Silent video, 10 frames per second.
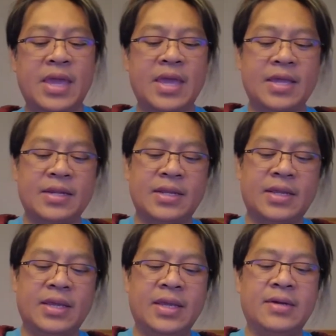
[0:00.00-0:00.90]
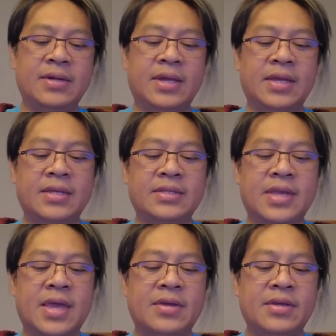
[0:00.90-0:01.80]
And here is
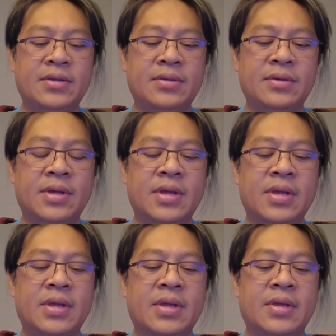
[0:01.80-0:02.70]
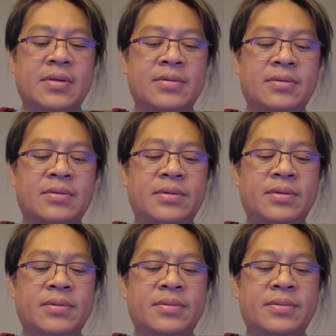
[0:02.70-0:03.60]
how you
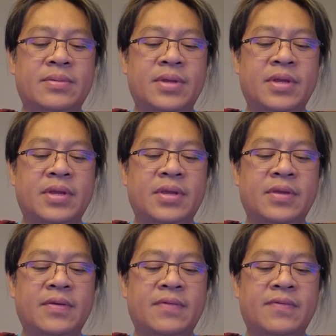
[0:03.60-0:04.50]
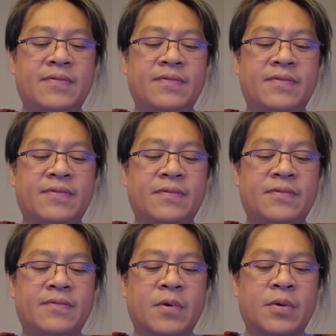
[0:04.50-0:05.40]
2, 3,
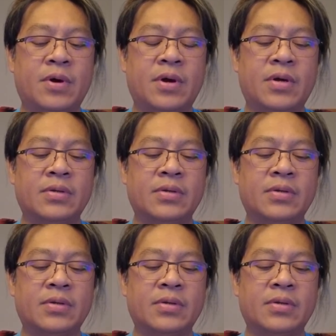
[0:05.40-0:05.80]
4.